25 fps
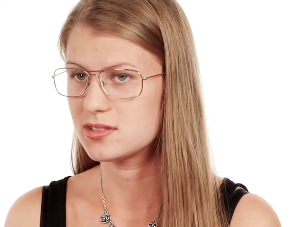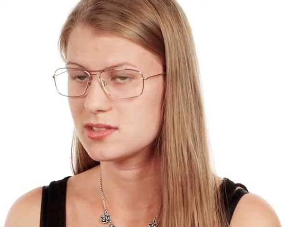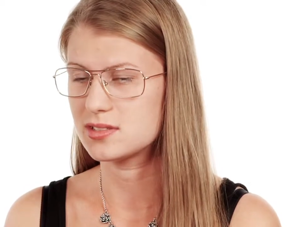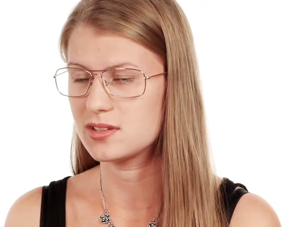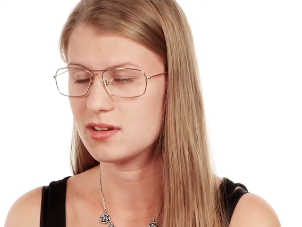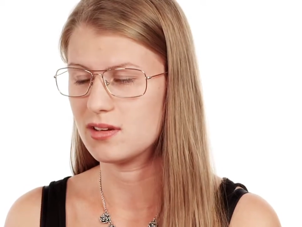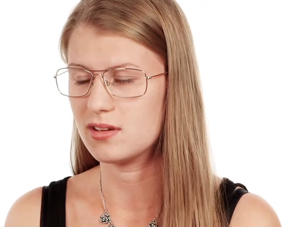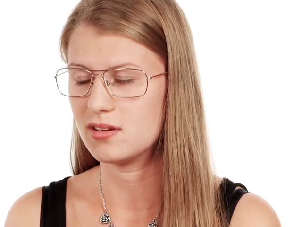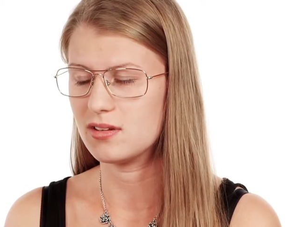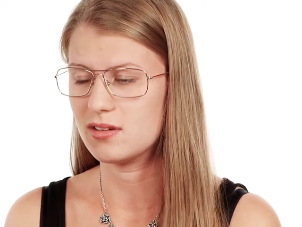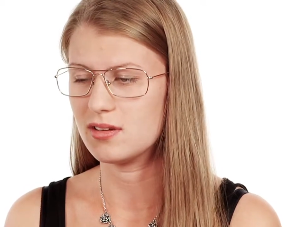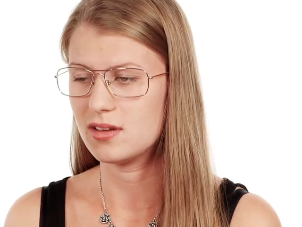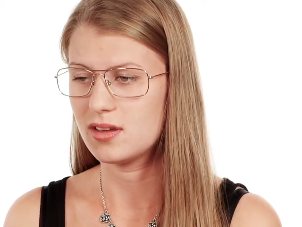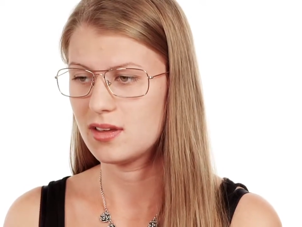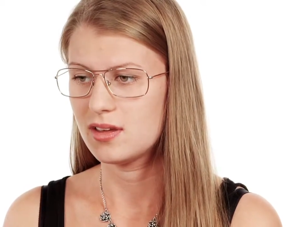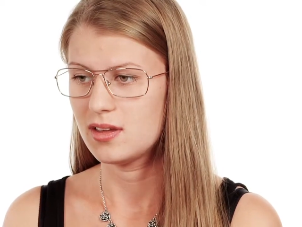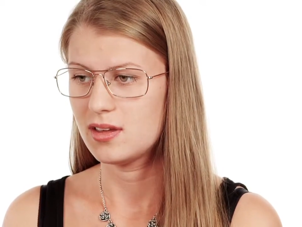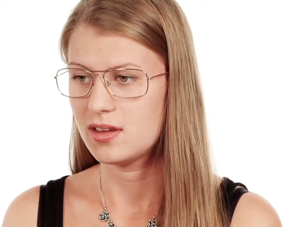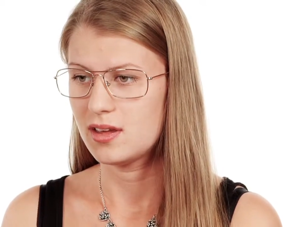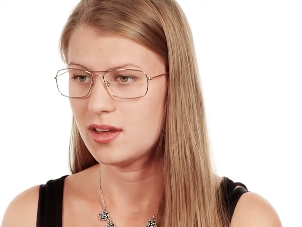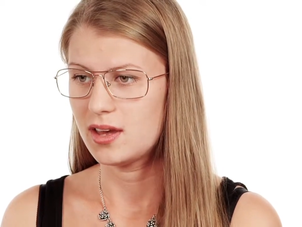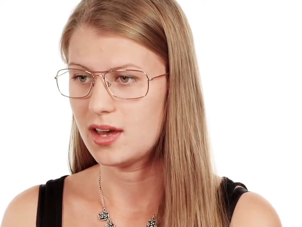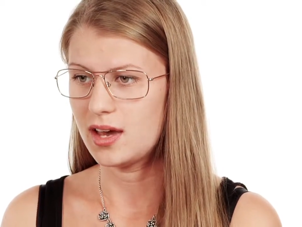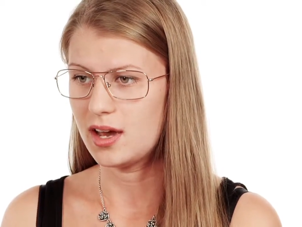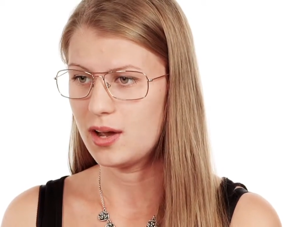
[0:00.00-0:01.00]
So
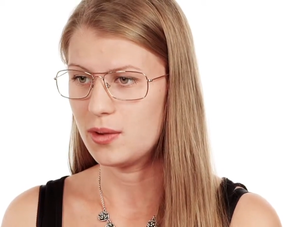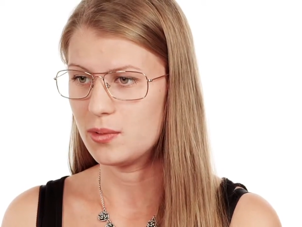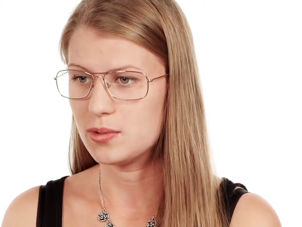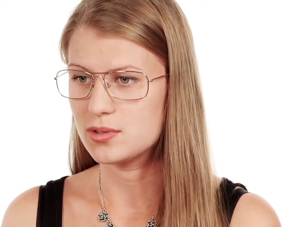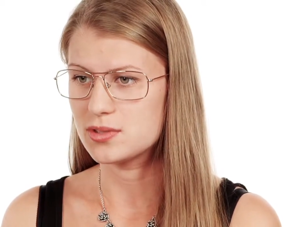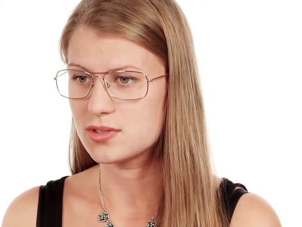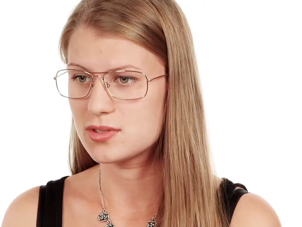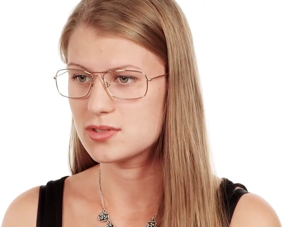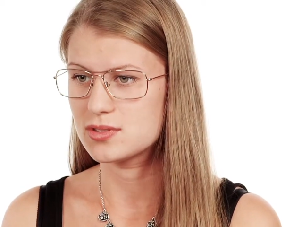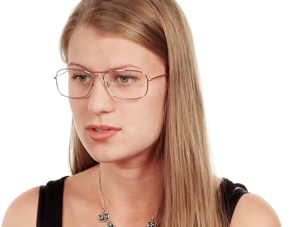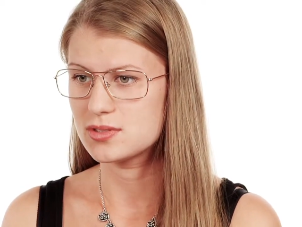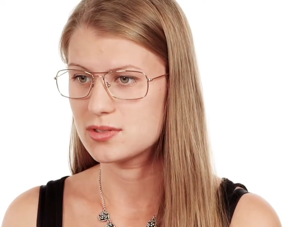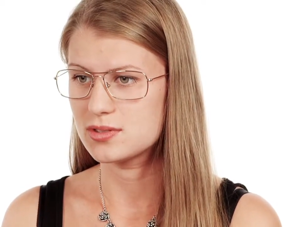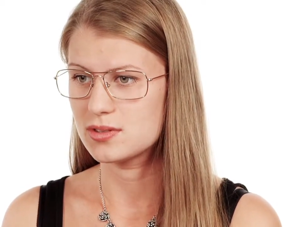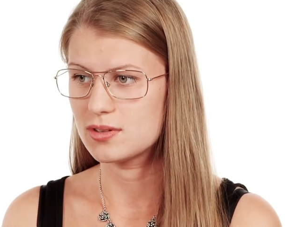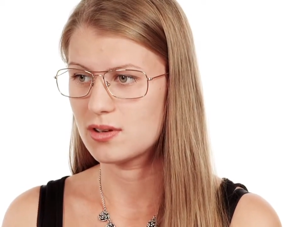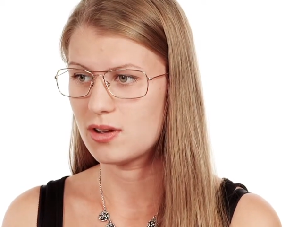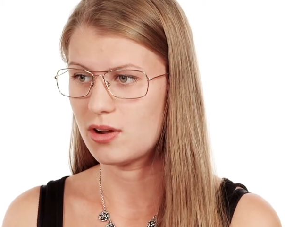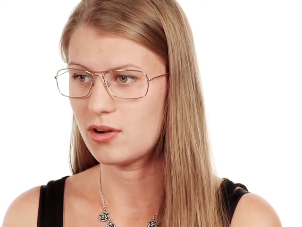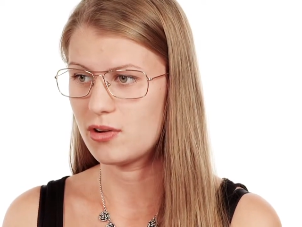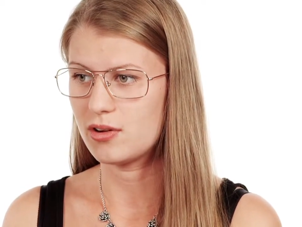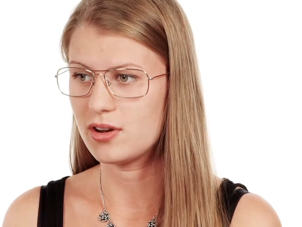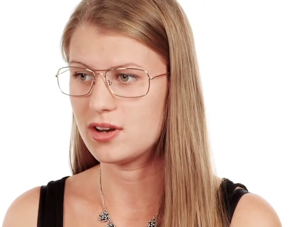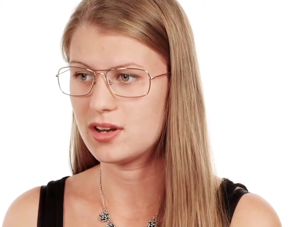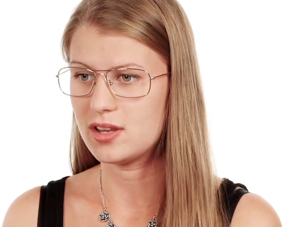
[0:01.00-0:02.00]
I was
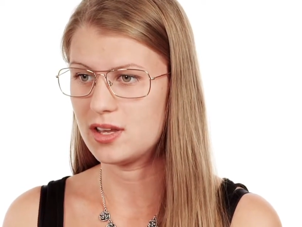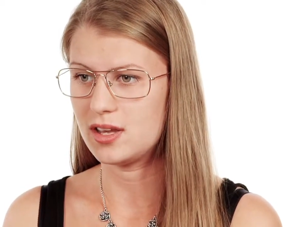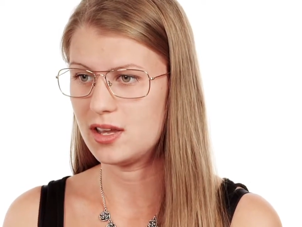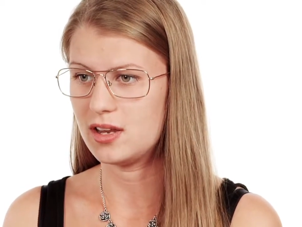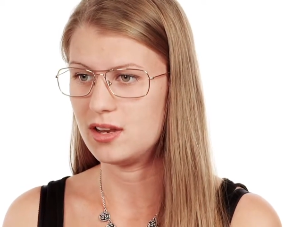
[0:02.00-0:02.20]
already